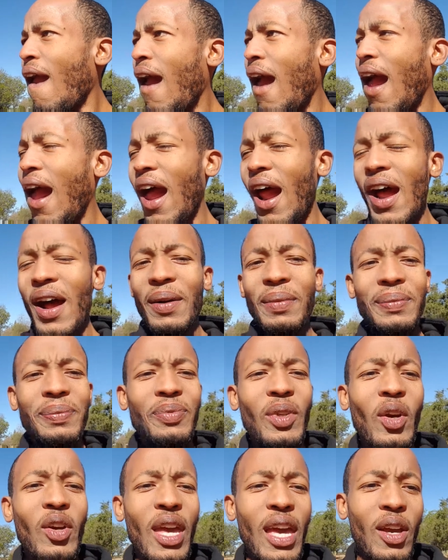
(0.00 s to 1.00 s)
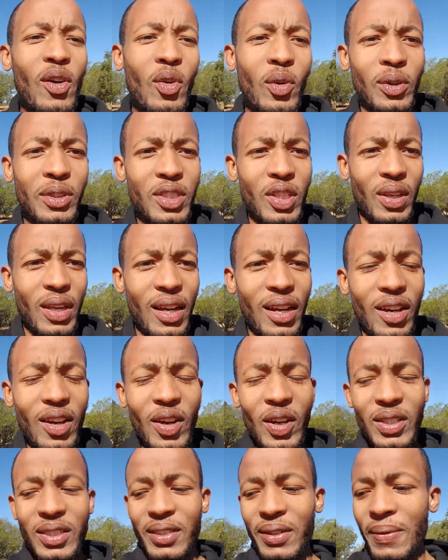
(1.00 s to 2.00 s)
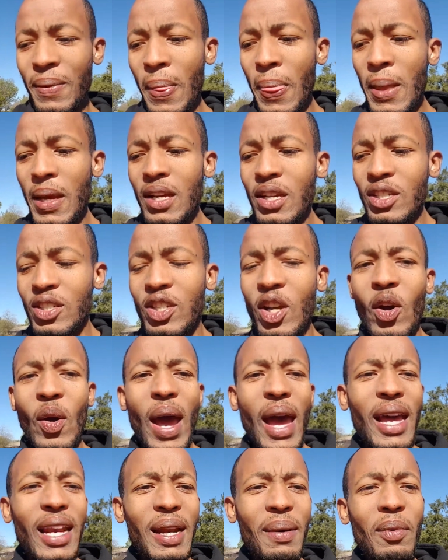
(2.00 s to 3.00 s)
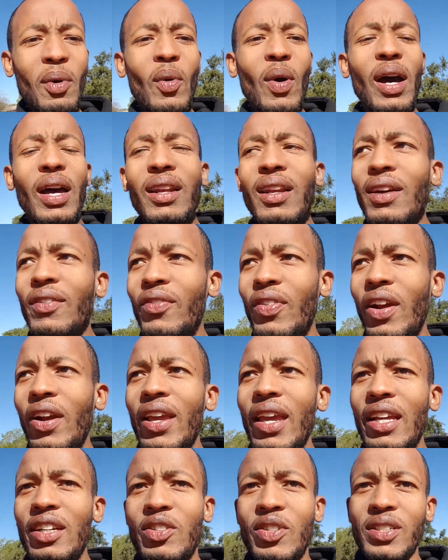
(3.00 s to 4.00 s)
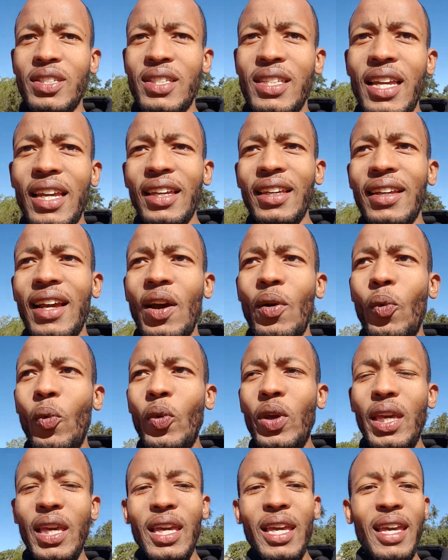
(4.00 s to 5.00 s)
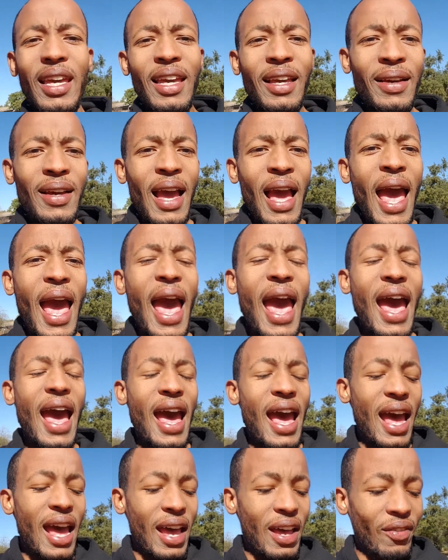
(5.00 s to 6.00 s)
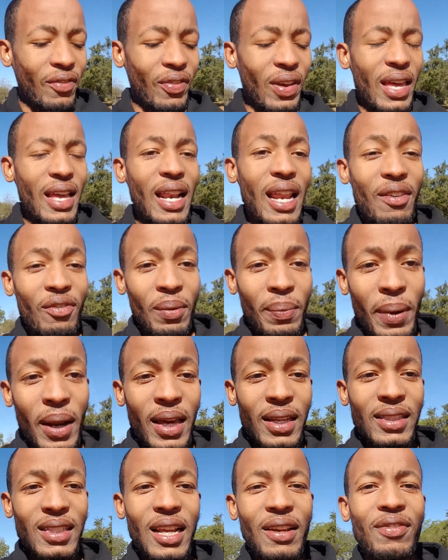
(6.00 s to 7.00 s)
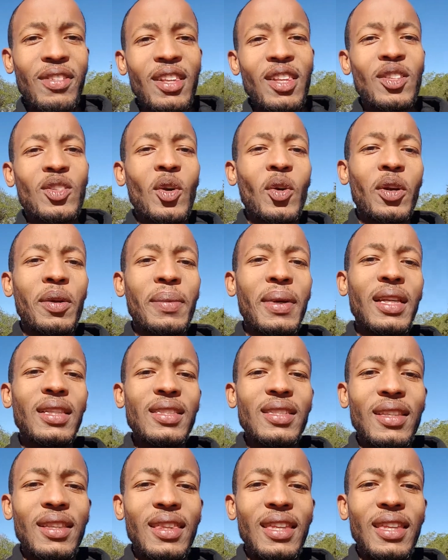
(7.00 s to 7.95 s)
Okay, cool, so here goes. So hand number one, very interesting. We have 11 players left in the tournament.